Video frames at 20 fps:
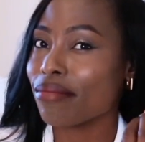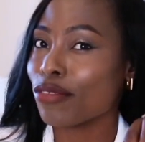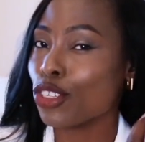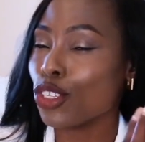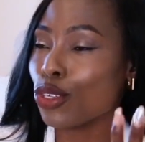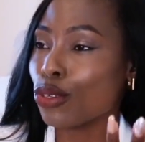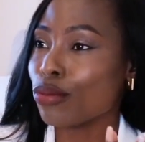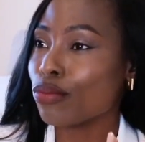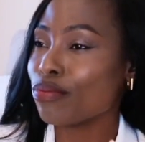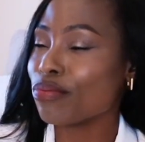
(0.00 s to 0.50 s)

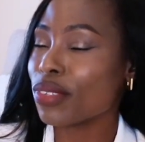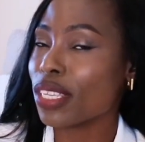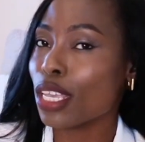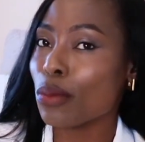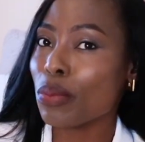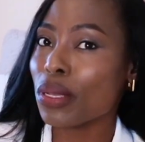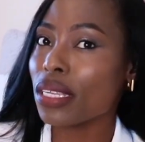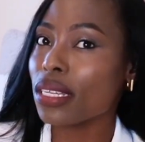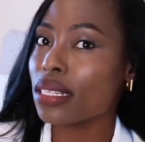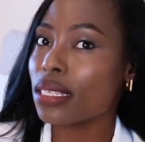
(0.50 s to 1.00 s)
you know
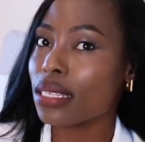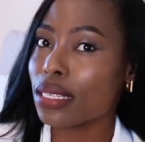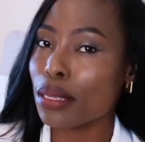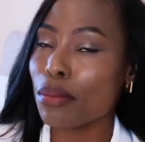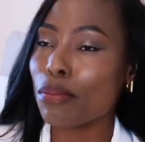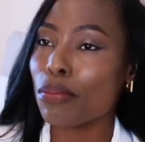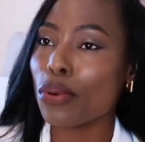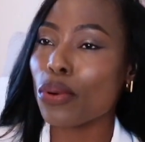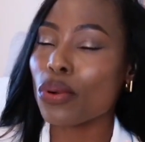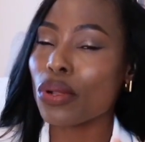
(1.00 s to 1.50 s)
keeping it
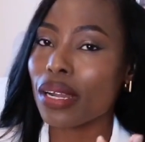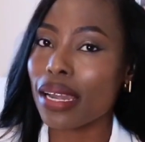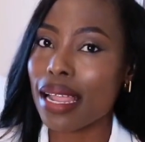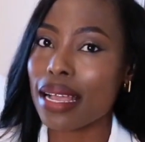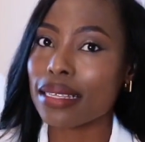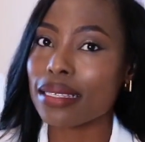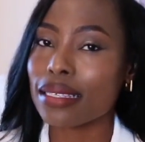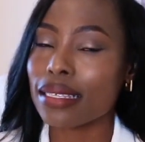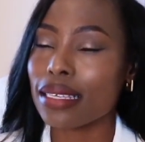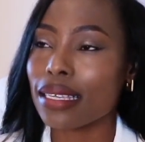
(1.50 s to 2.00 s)
simple
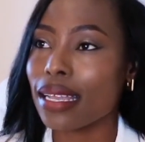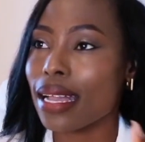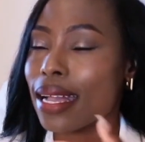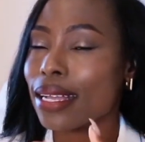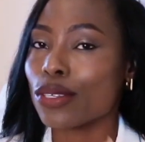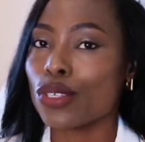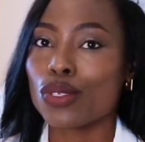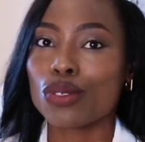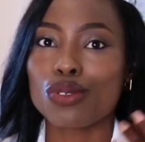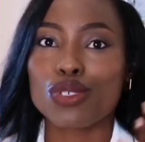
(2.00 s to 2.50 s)
classic
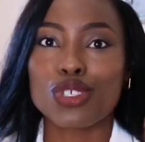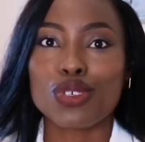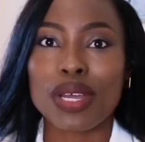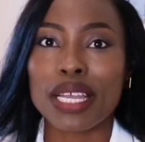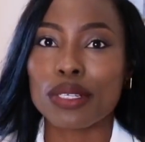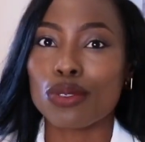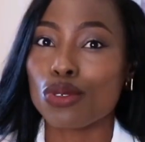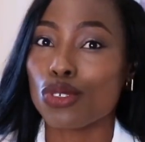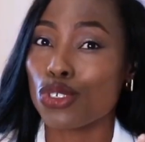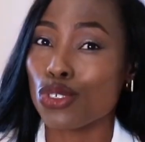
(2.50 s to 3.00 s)
and you know
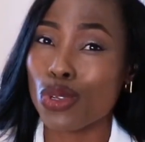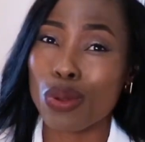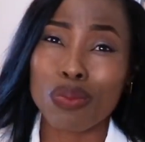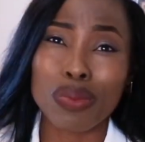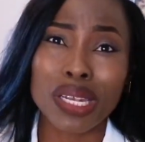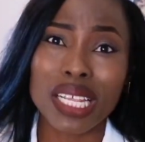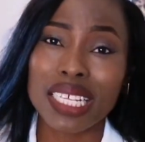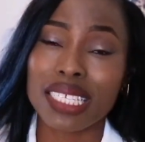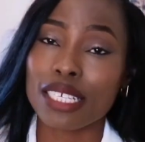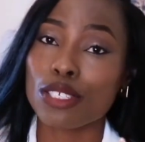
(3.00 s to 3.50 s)
try to shop
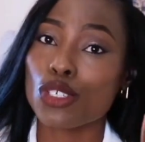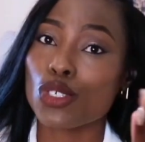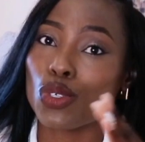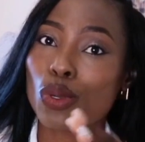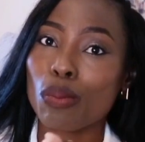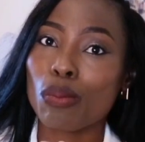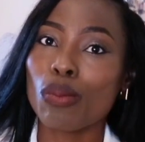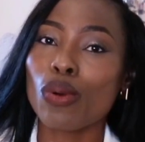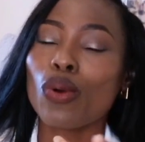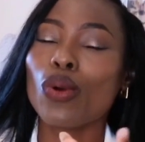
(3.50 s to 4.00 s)
less and
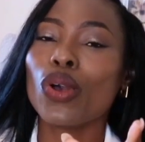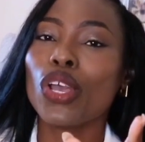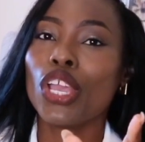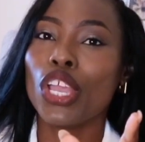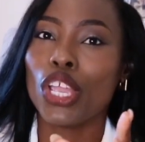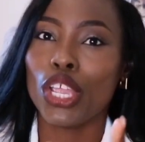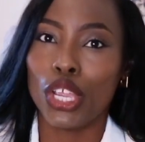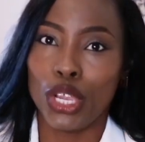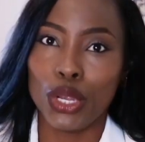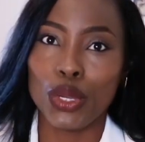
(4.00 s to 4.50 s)
shop more
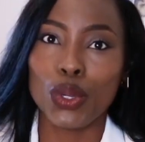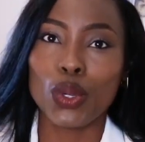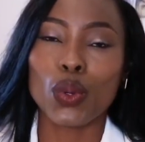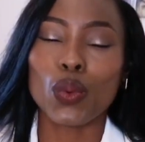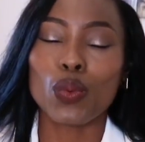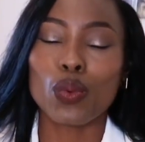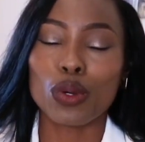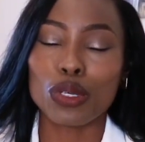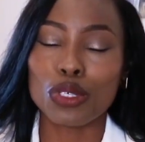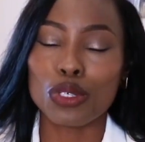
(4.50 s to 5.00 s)
in
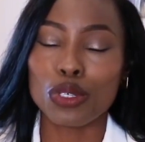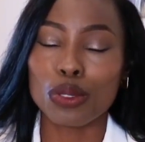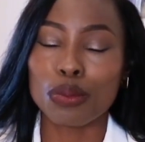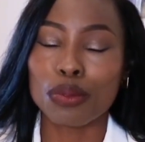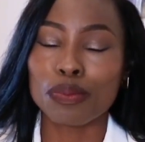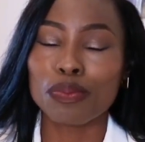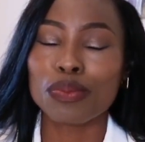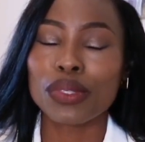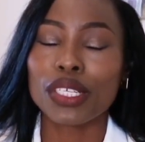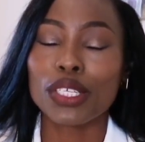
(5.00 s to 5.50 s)
your
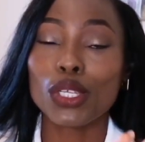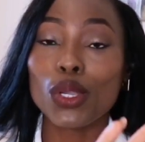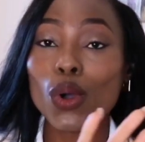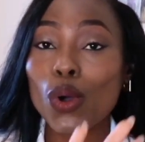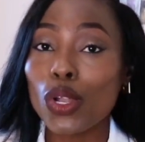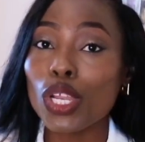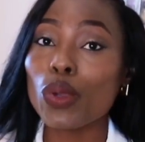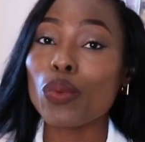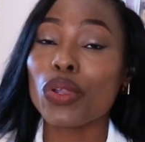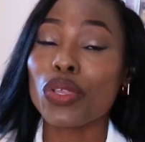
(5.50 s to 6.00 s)
wardrobe the
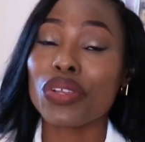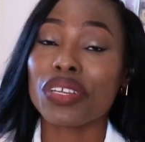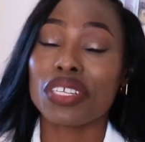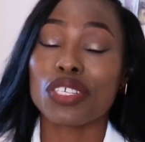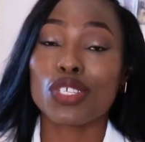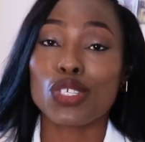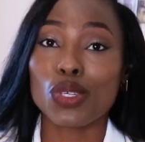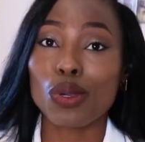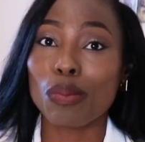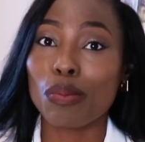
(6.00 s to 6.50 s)
only way you
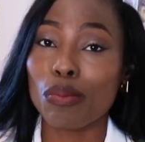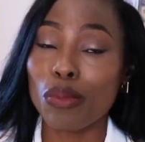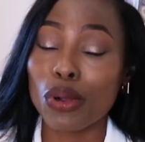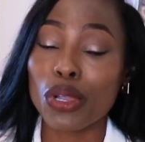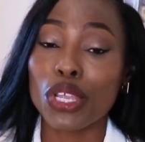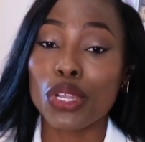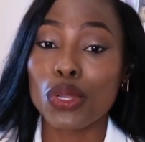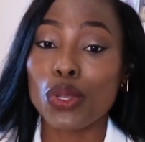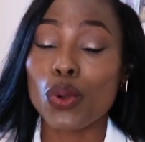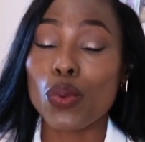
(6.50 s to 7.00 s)
can shop
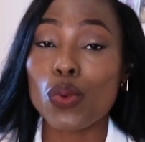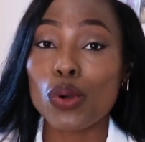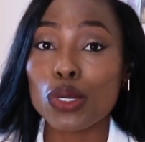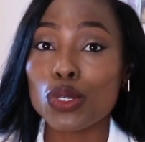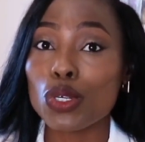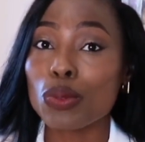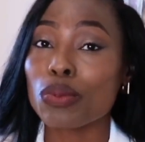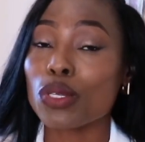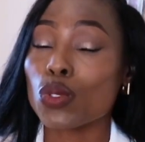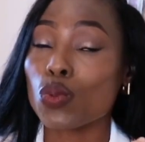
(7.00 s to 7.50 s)
more in your
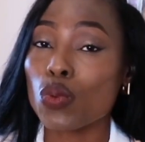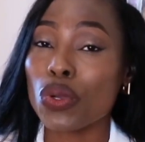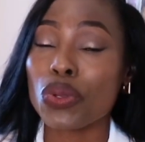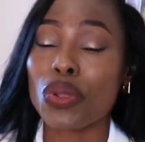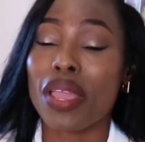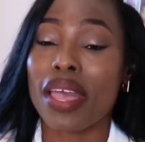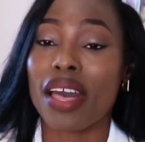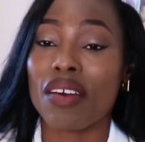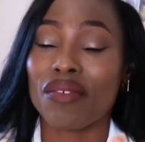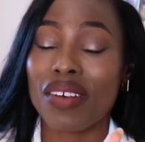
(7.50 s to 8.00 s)
wardrobe is when
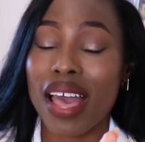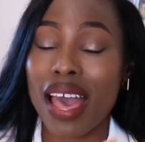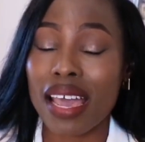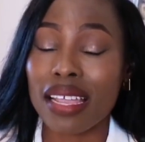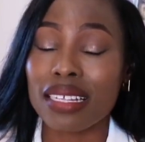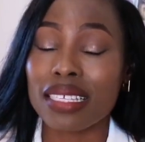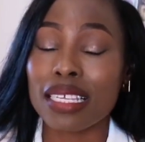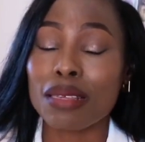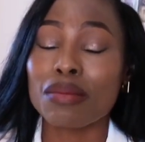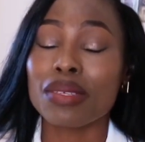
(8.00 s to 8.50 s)
you have
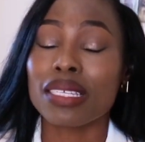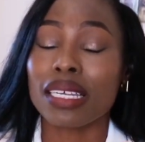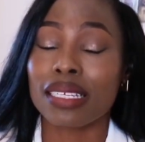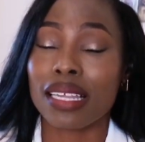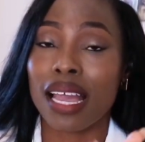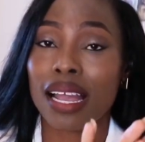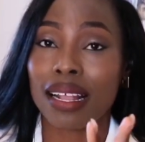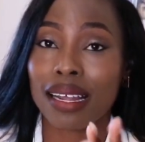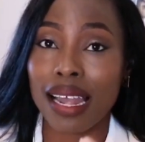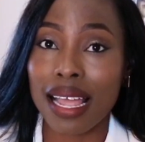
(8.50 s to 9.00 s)
accents that
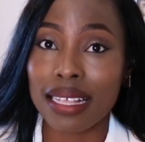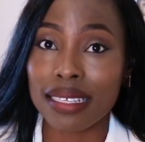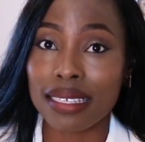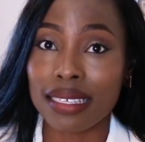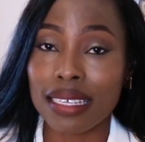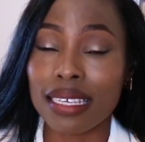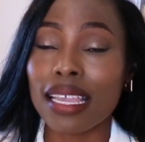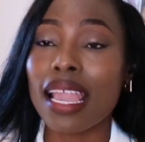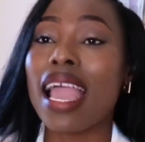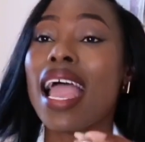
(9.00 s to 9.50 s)
are
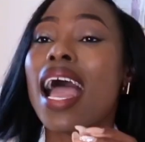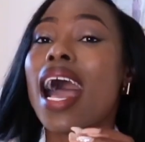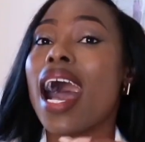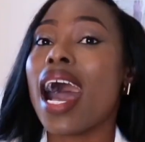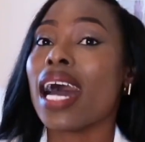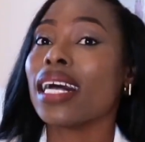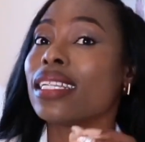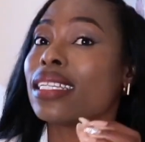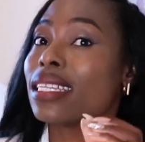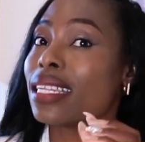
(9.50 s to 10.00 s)
classic
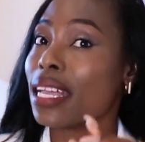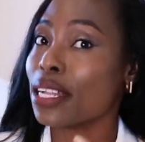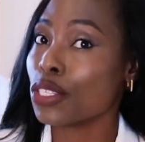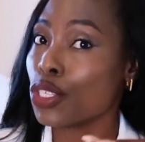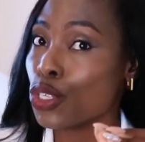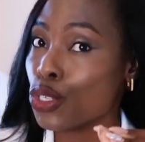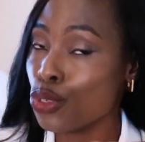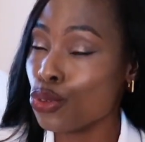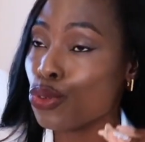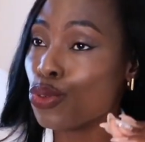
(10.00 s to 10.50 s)
and
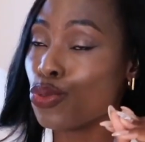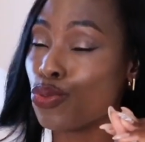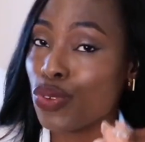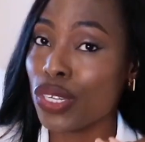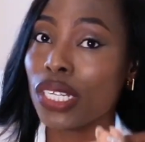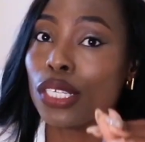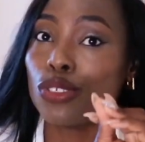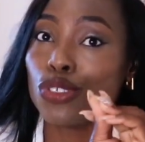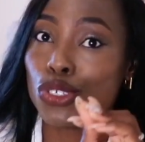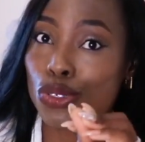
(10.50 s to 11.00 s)
that you
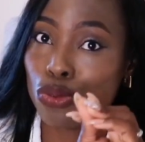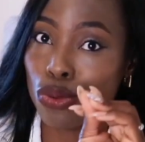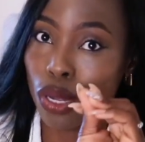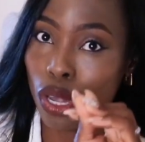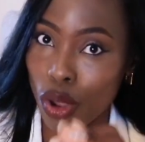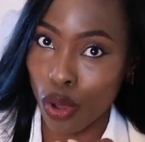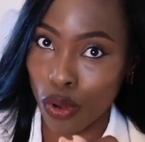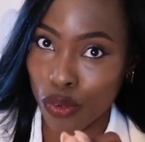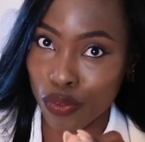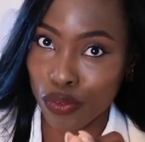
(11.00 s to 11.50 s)
really do
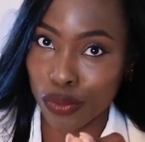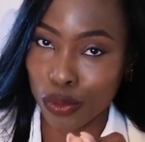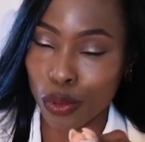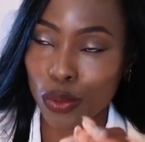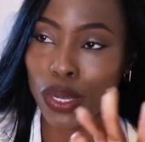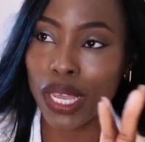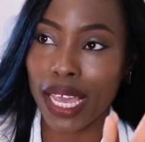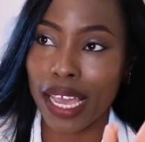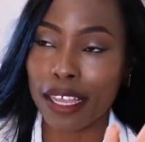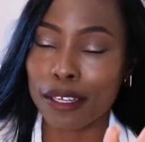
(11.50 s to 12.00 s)
love,
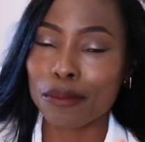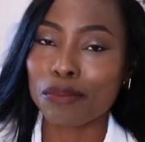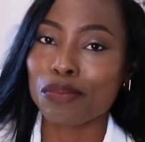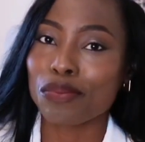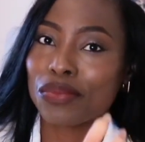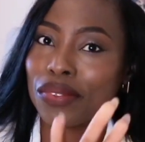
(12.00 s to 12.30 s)
okay?